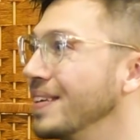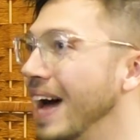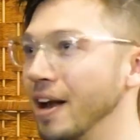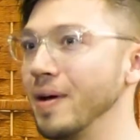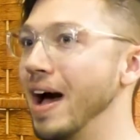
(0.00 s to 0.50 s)
I
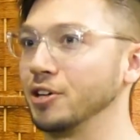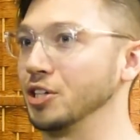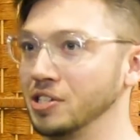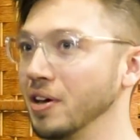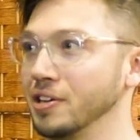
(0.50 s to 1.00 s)
don't know how she
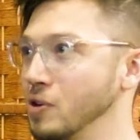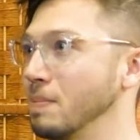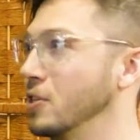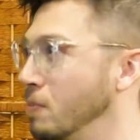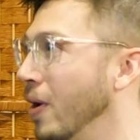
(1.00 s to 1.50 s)
still had a script at
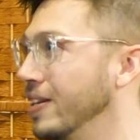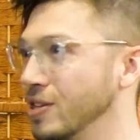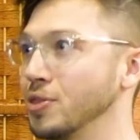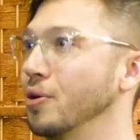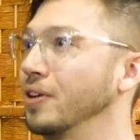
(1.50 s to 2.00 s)
this point. It's the
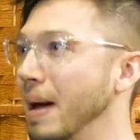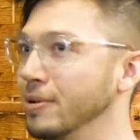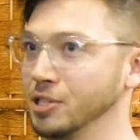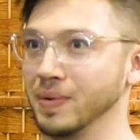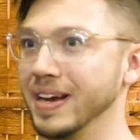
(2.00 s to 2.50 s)
third chemistry read.